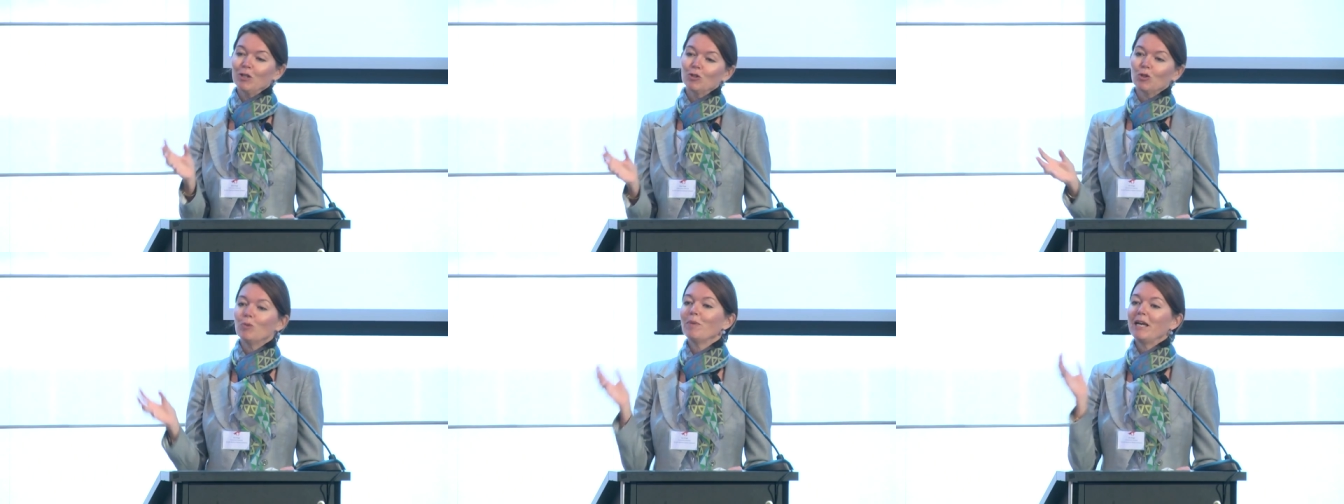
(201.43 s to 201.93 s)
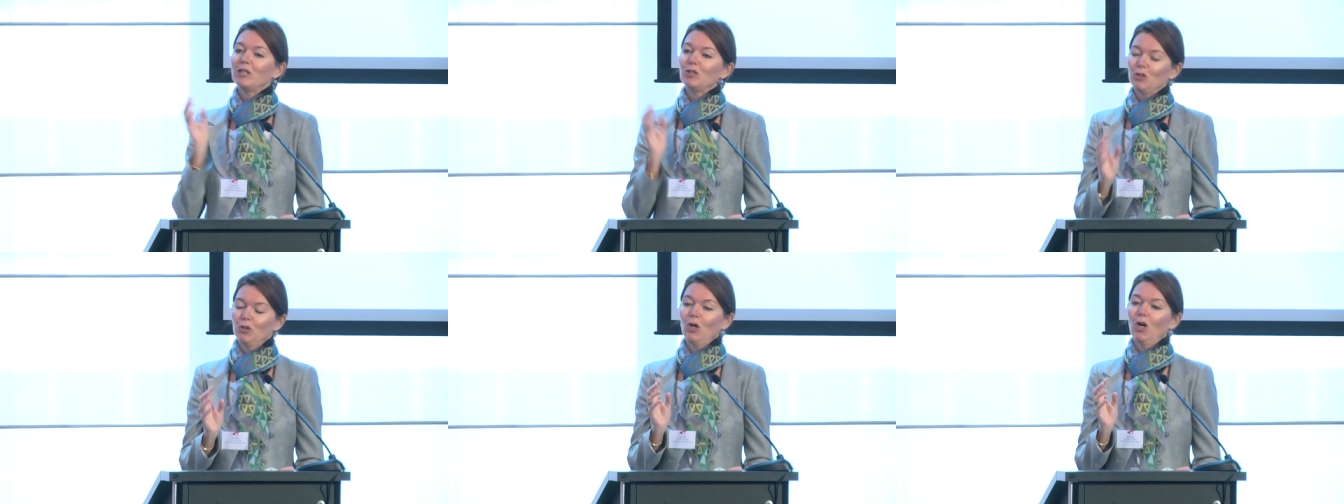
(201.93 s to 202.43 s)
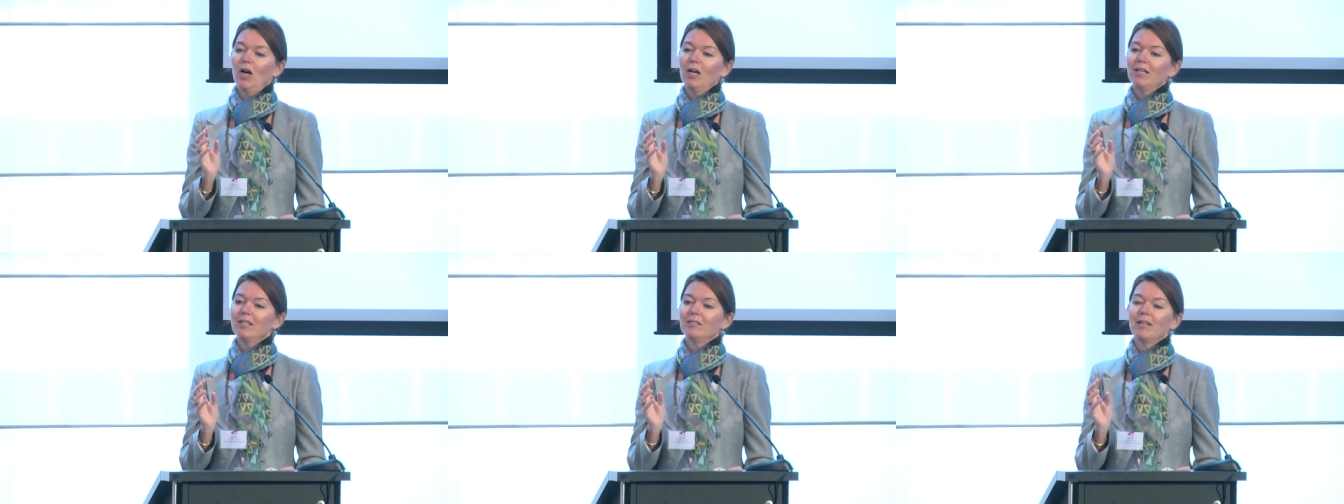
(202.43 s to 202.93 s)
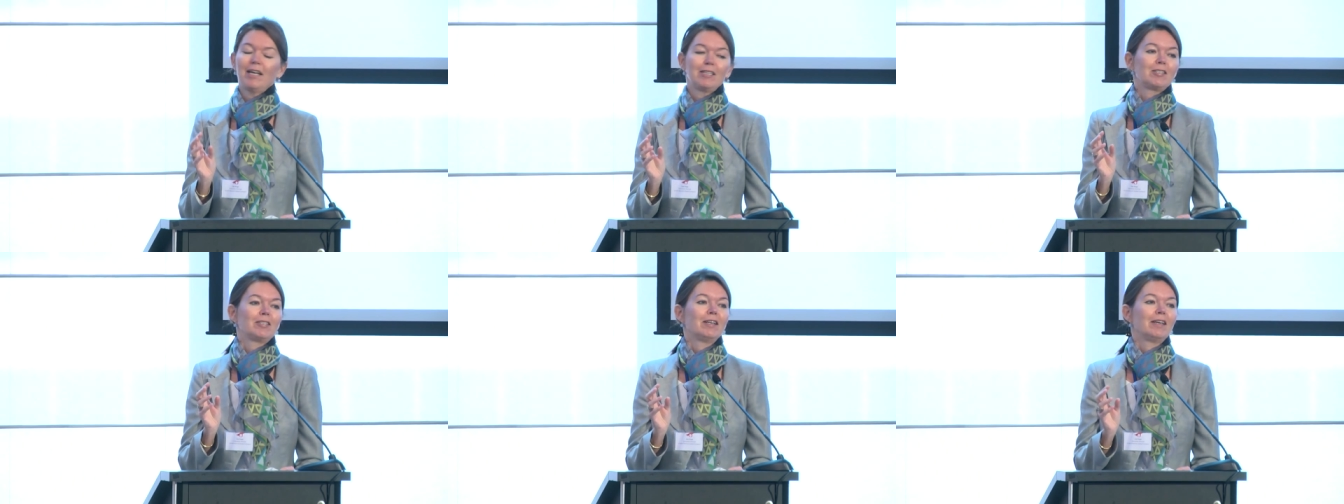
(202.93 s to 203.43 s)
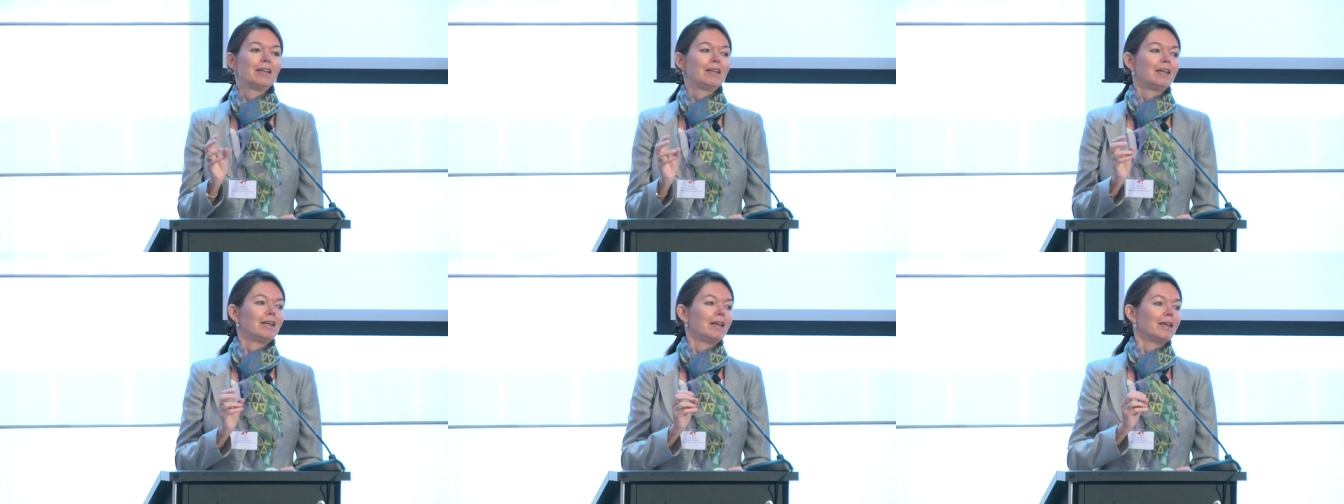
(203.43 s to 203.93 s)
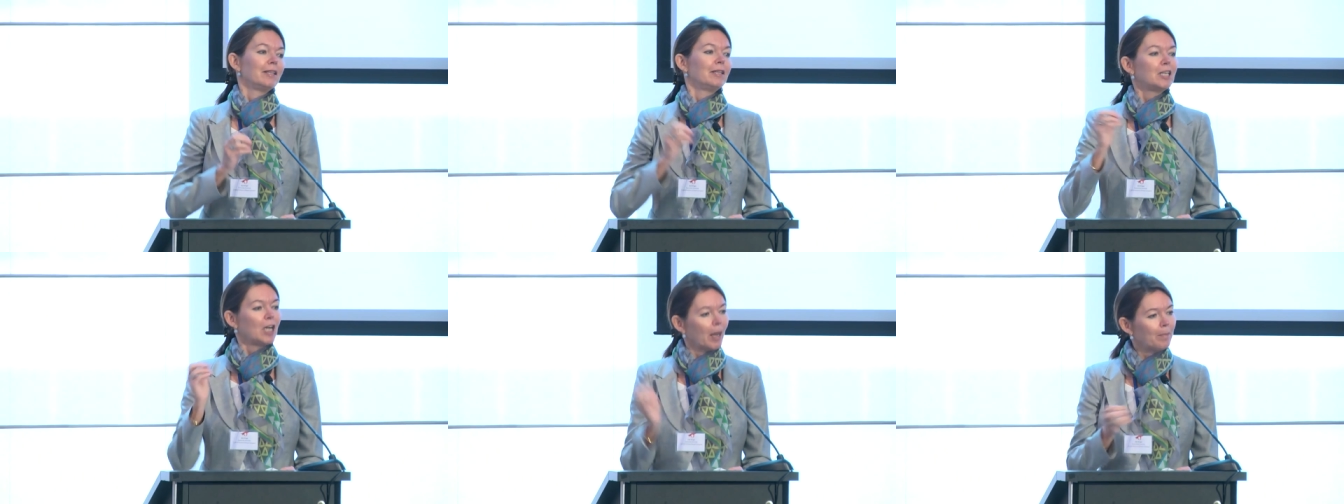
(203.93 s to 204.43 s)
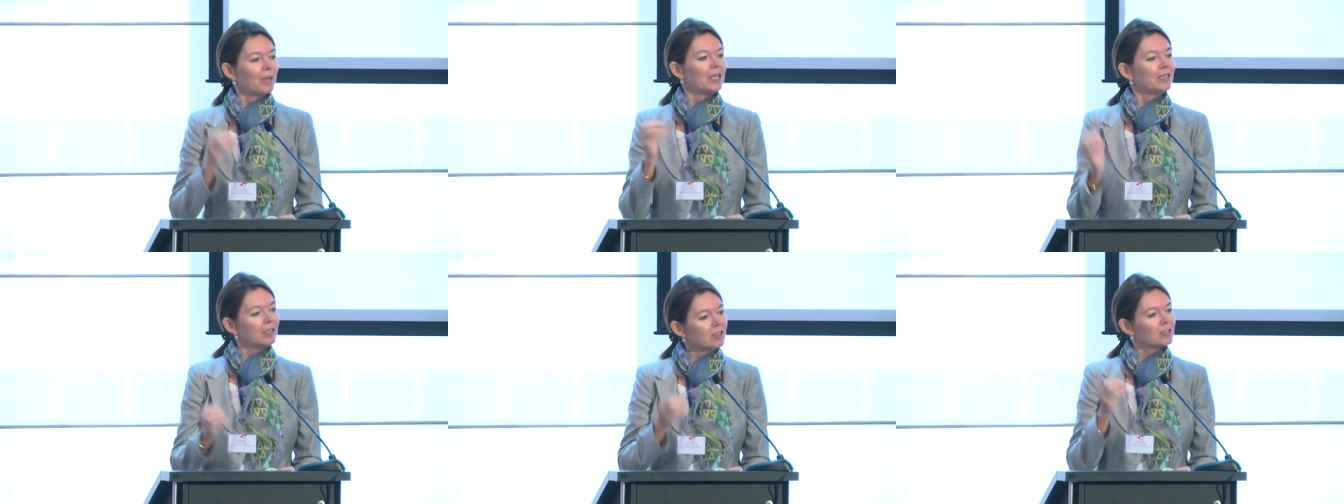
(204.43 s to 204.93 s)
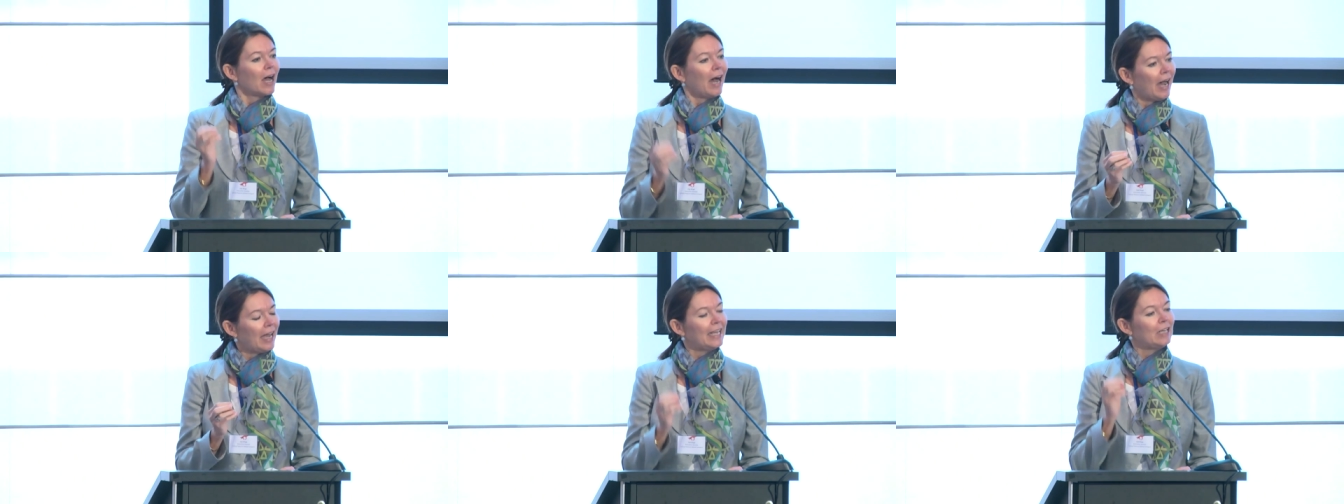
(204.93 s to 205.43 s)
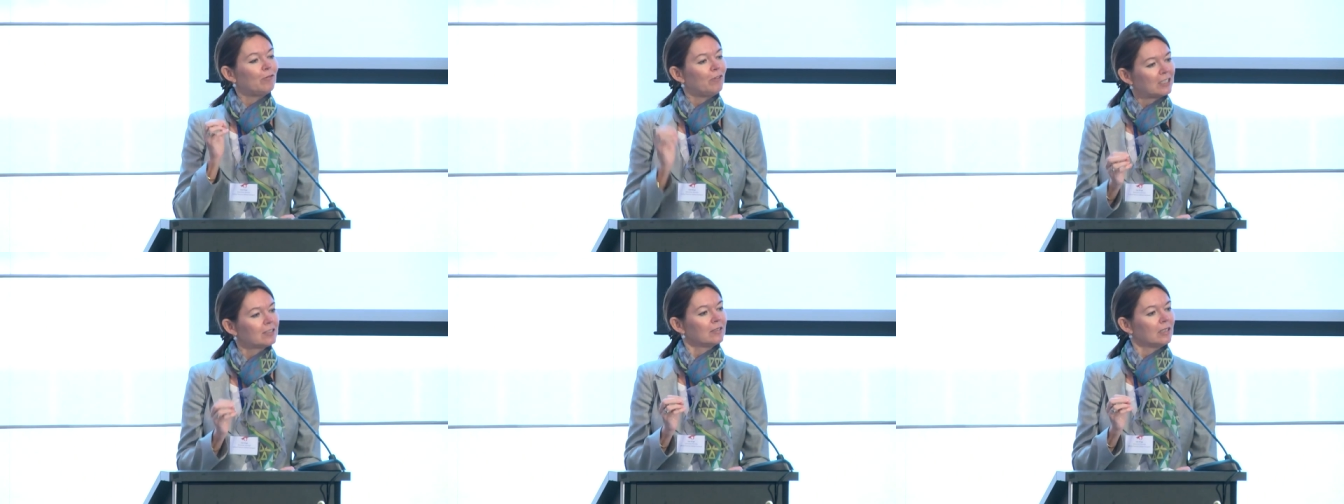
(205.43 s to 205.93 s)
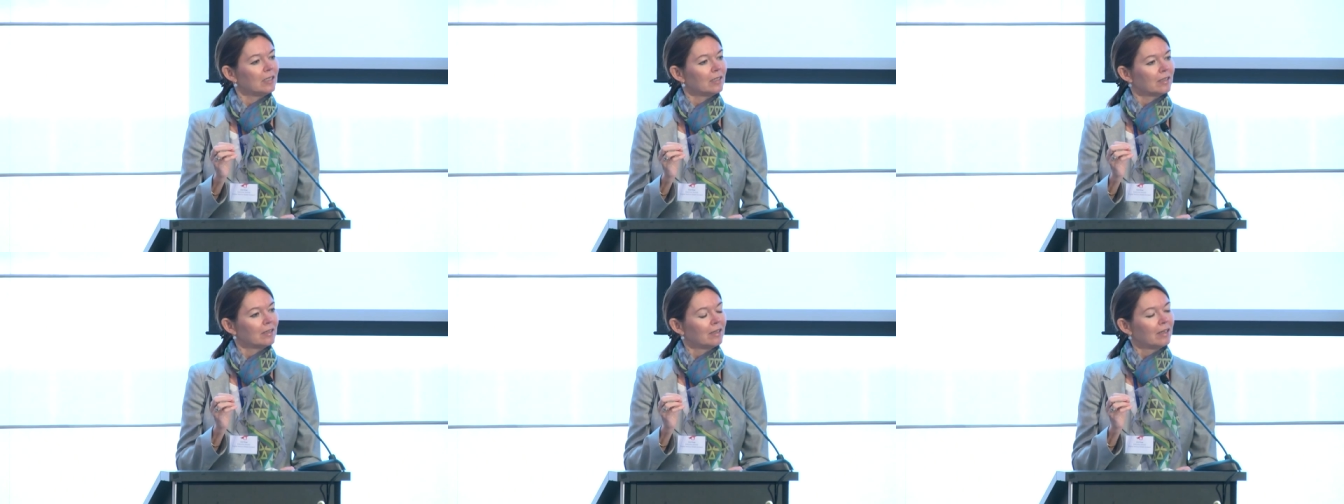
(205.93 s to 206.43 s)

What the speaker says: to make sure that the companies are investing